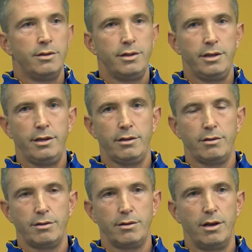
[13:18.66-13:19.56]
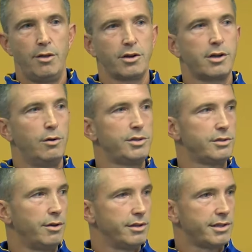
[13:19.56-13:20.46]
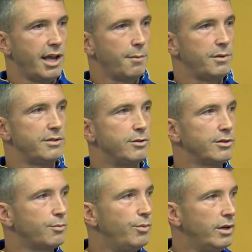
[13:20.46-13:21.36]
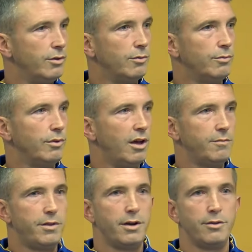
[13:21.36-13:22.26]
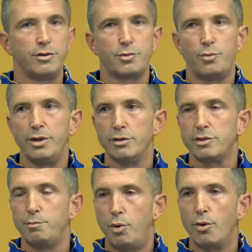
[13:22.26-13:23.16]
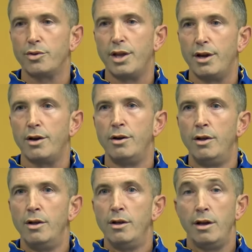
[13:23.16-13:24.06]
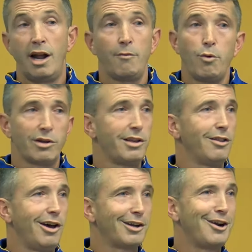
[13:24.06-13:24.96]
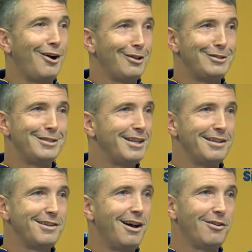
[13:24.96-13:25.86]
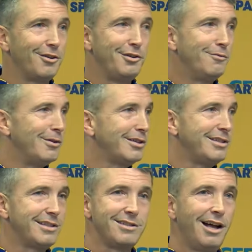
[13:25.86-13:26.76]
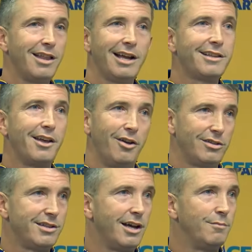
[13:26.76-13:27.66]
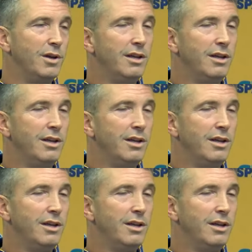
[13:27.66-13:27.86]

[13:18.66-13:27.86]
the other coaches on this campus, there's real love there. There's real support there. And I've worked at a lot of colleges and it's not, or universities, it's not like that all the time.